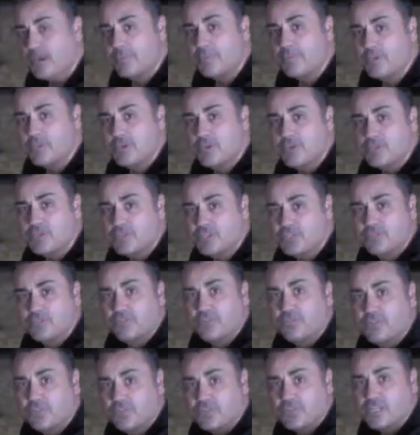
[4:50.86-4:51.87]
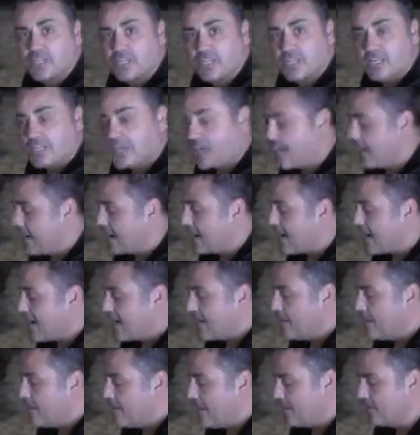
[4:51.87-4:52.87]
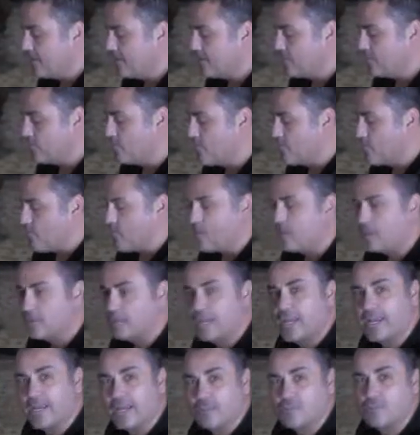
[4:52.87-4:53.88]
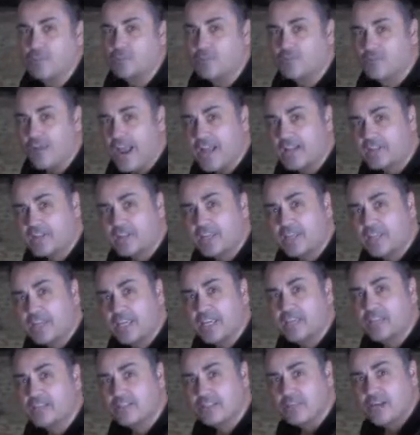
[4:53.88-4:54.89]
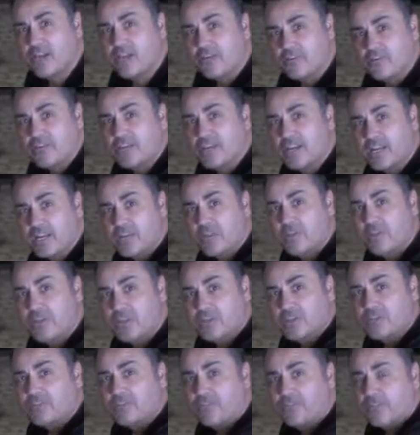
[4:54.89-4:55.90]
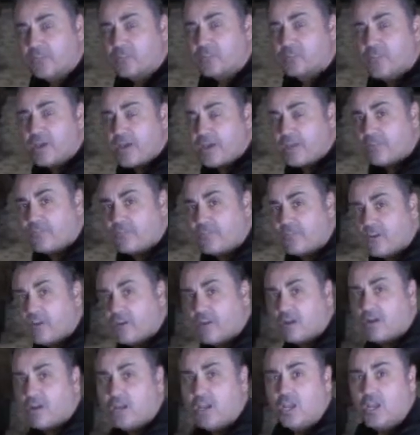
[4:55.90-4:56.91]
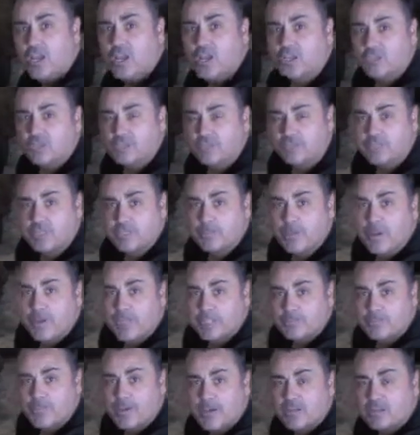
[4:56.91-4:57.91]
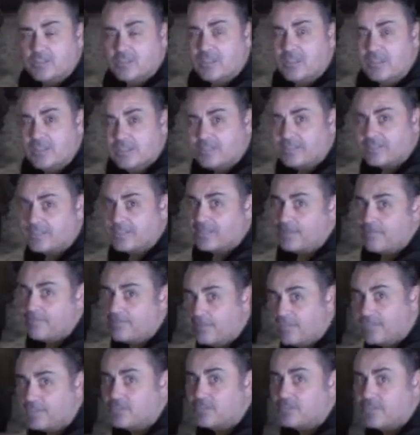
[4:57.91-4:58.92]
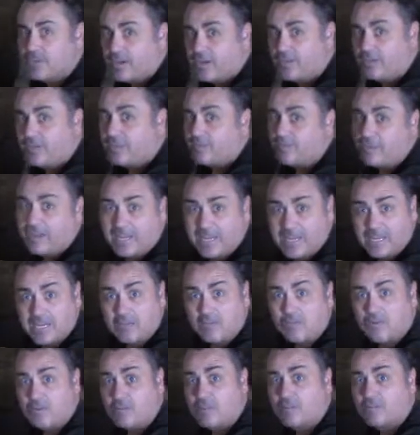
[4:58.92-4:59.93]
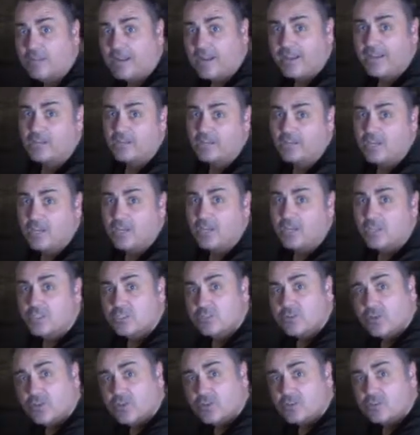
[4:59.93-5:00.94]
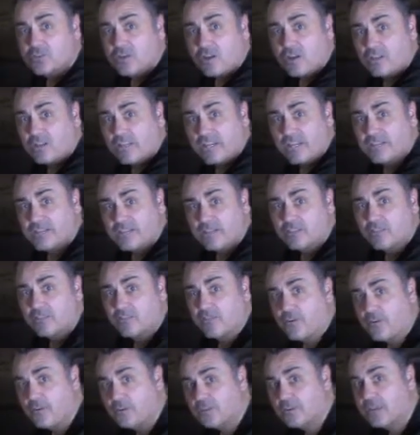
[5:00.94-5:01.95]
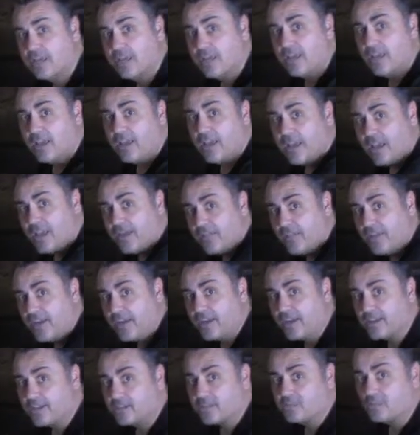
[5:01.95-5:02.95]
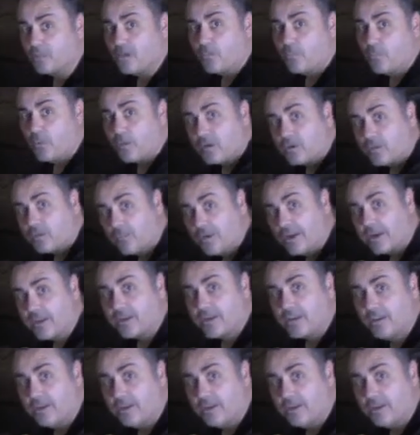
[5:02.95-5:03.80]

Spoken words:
because she's fidgety, I kind of make this more like I'm scratching the inside of her ear because it feels better for her. She responds better to this than me squiggling my ear all around. So I'll start like this first, and then I start working my